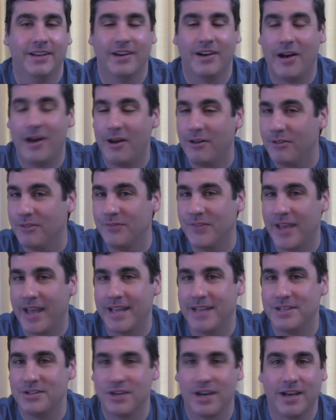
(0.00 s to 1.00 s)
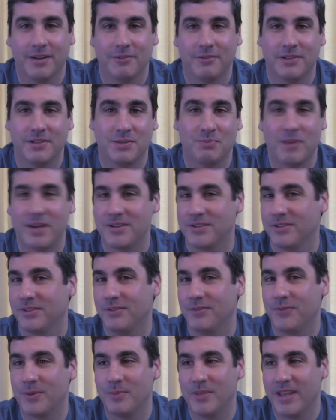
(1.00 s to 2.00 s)
all of that genre,
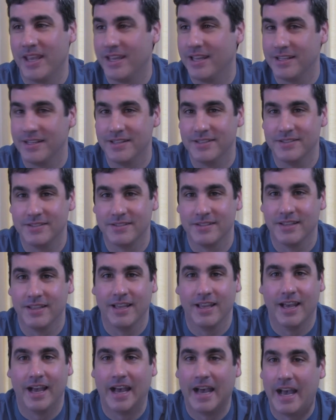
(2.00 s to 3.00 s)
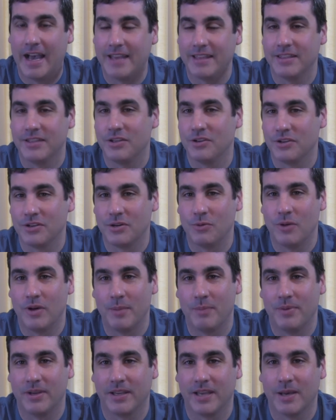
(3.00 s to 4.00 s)
especially from the 80s, I think you're going to
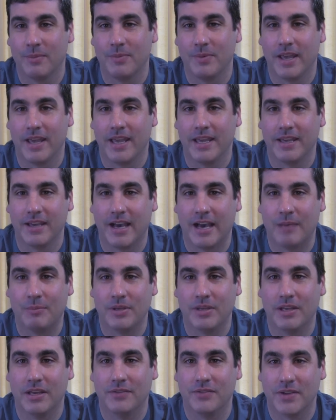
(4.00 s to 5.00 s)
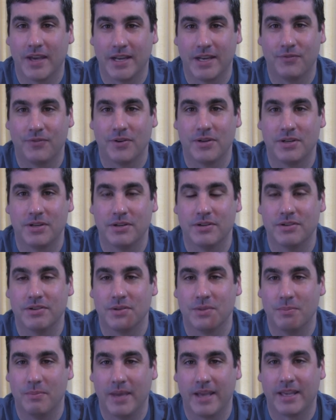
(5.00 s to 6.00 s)
want to pick up a copy of Tiny
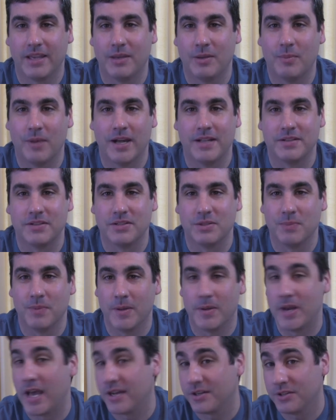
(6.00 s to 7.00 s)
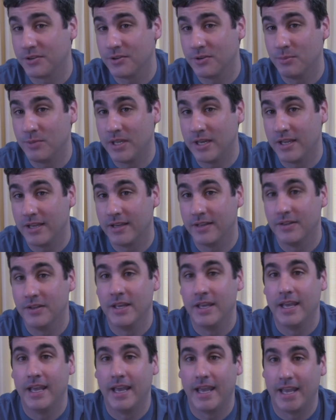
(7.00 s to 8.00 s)
Frontiers Mecha and Monsters by Nocturnal Media
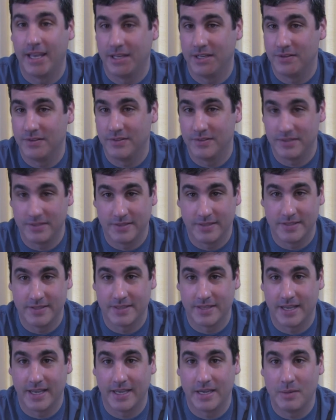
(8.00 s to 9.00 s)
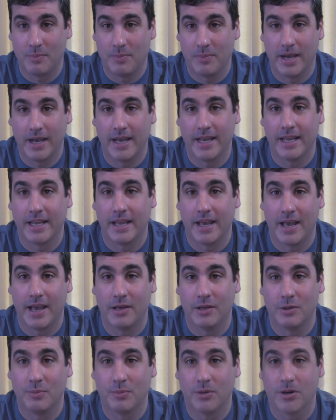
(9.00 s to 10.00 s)
and designed by
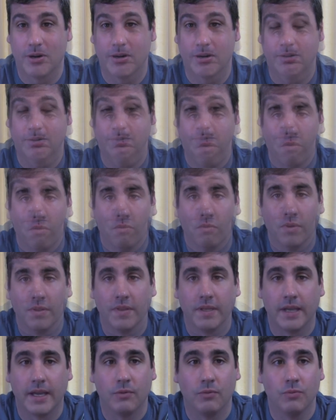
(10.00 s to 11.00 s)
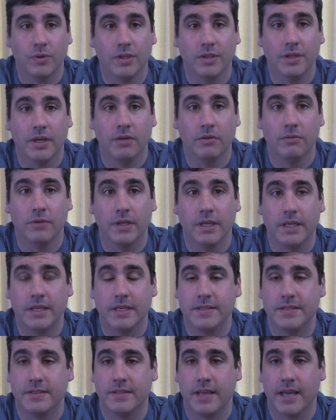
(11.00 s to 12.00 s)
Alan Barr. One thing I will note
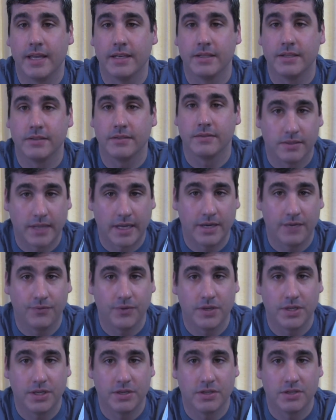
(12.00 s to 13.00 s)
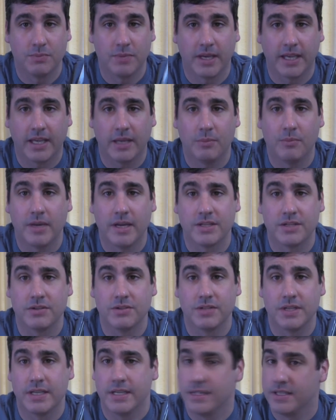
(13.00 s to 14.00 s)
is that Tiny Frontiers Mecha and
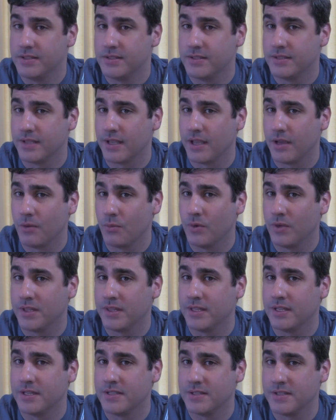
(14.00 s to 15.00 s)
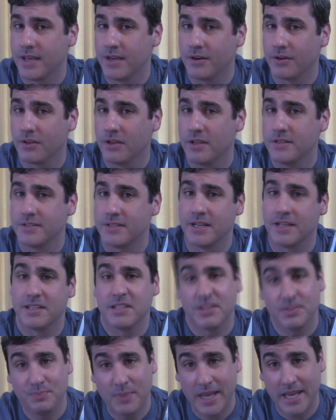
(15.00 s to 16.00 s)
Monsters is what the designer calls an
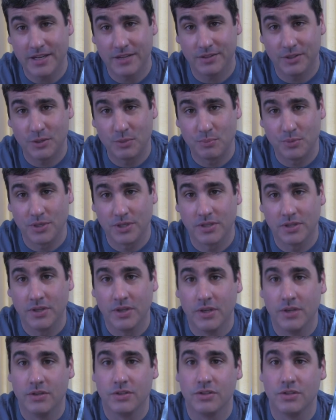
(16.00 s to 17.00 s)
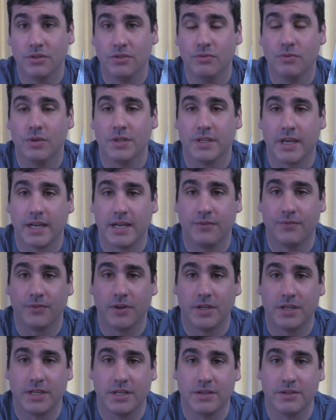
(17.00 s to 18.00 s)
expandalone book to Tiny
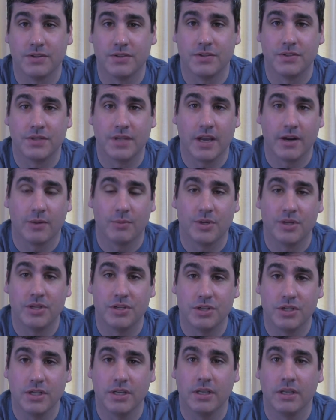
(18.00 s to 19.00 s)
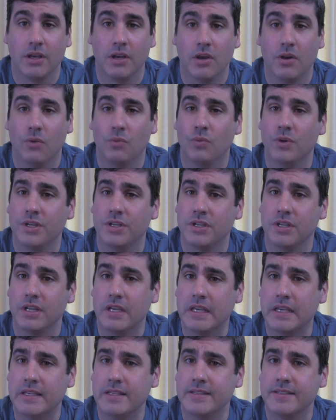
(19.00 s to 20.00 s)
Frontiers the RPG, which
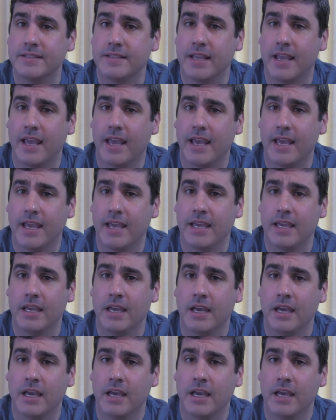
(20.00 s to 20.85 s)
is a